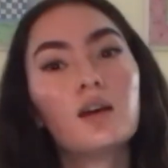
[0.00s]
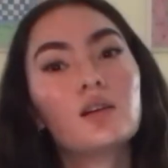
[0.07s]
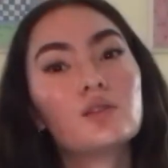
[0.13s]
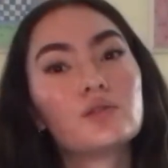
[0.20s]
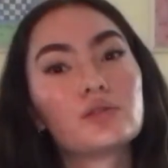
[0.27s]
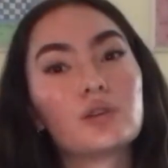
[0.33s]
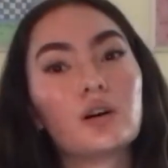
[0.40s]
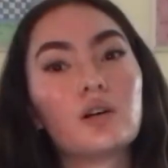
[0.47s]

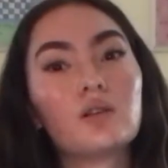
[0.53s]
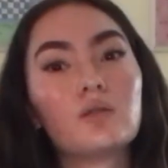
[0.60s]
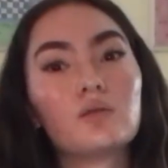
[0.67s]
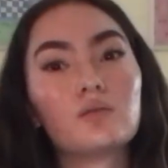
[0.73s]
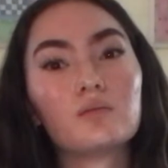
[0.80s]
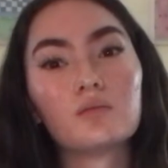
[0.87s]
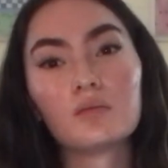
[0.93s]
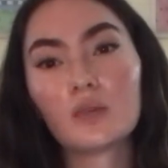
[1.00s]
so
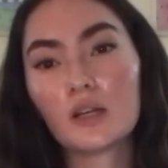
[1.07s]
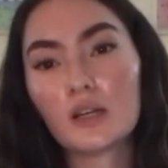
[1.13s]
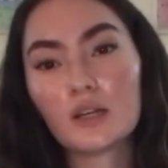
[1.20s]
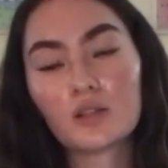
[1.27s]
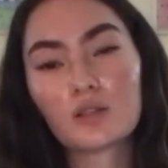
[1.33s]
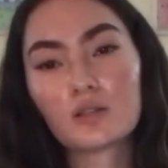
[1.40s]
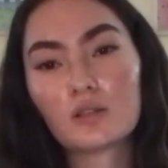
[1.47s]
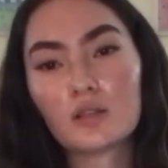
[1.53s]

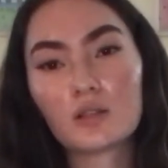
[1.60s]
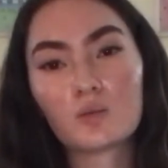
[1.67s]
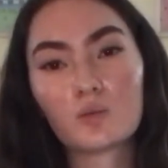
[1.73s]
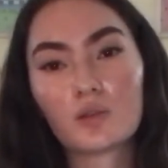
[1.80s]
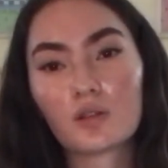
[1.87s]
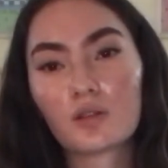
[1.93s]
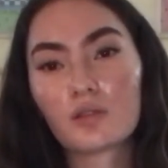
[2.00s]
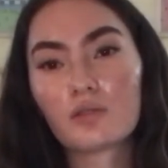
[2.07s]
it's
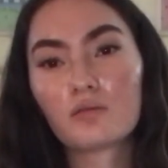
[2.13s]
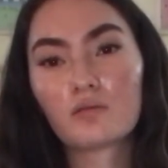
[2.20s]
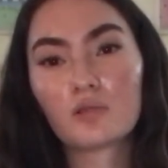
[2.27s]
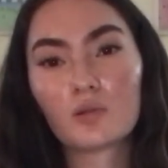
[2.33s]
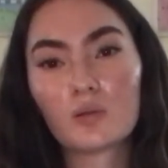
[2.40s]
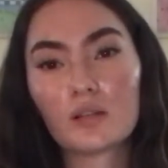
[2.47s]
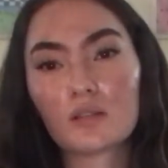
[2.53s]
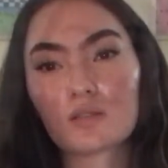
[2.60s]
worth the
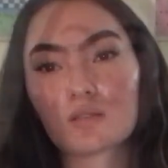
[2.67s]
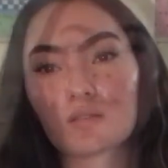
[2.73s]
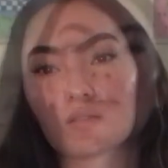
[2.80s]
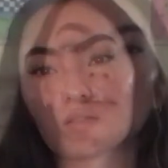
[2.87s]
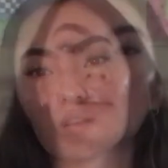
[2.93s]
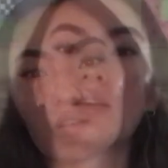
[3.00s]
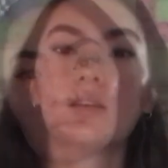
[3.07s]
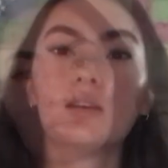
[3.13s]
risk,
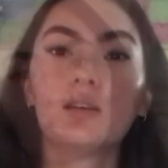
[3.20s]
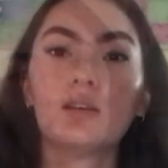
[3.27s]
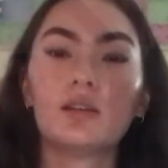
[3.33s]
trust me.